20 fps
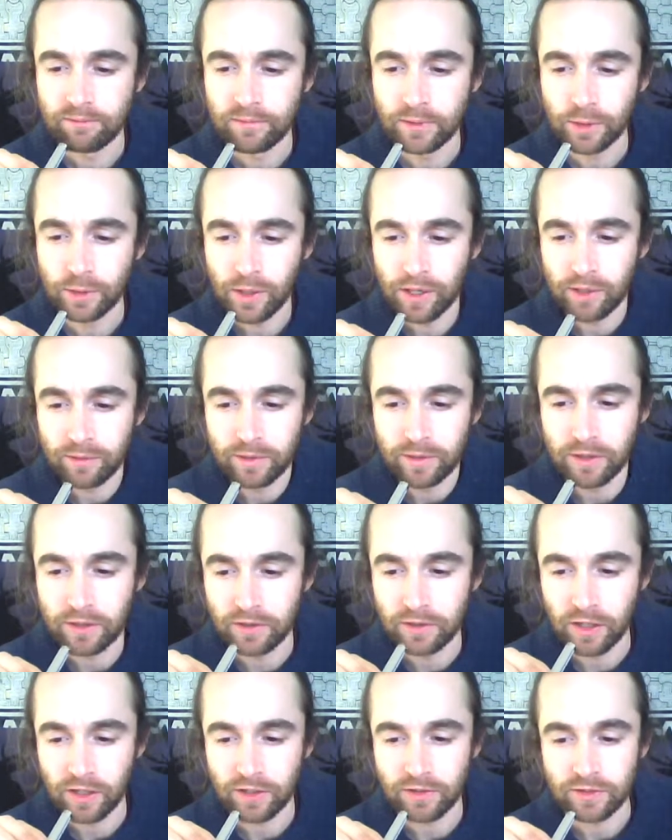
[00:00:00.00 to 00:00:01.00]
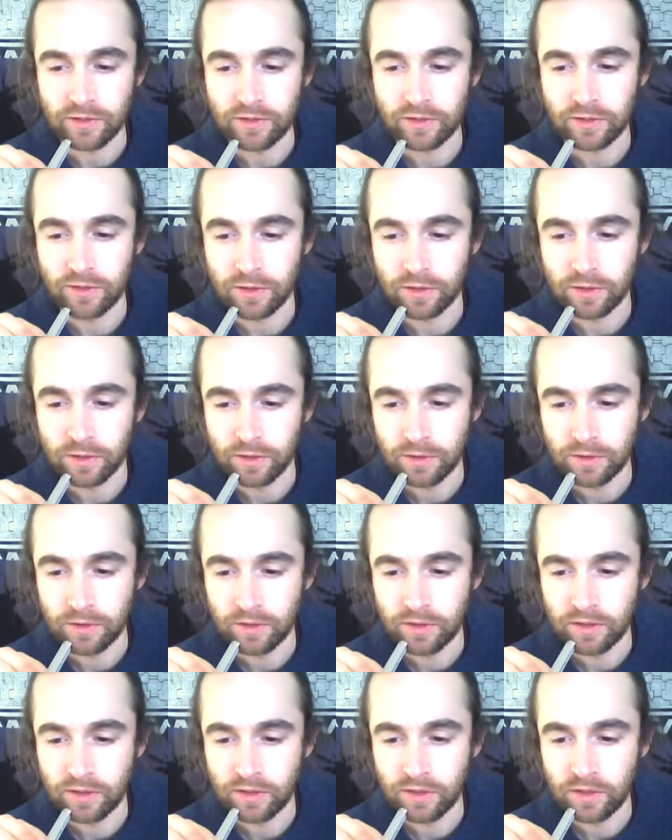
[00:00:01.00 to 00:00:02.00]
you have the chance to
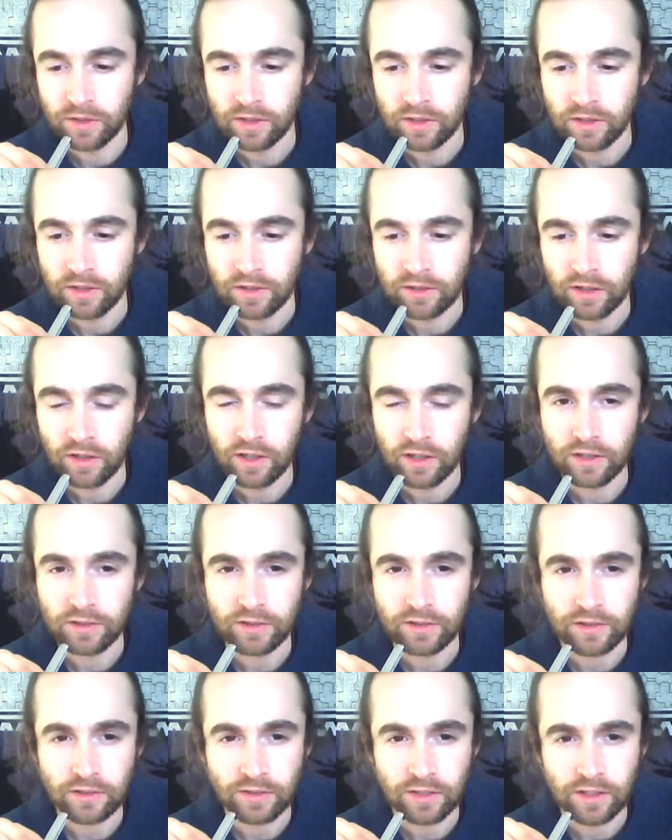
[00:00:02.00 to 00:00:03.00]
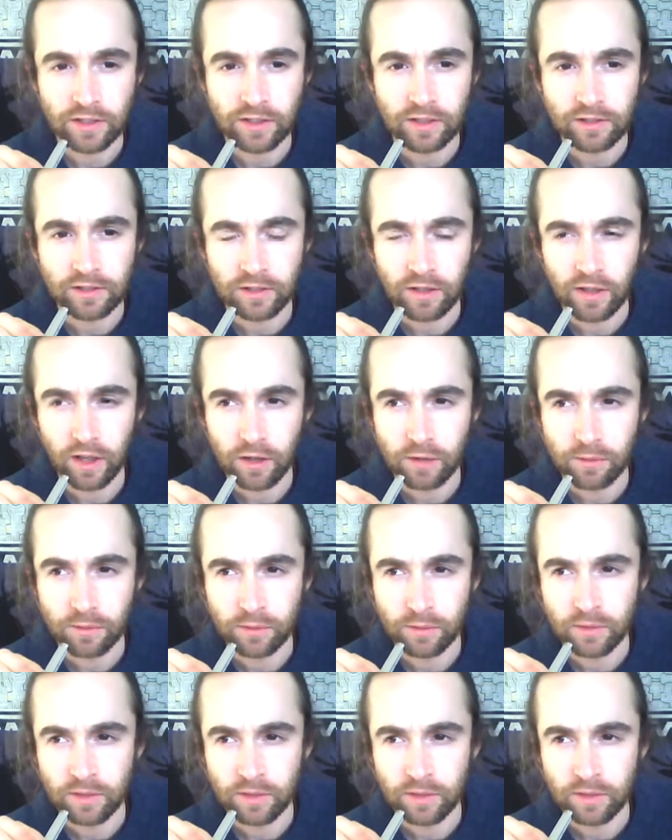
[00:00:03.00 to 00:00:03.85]
learn to see this life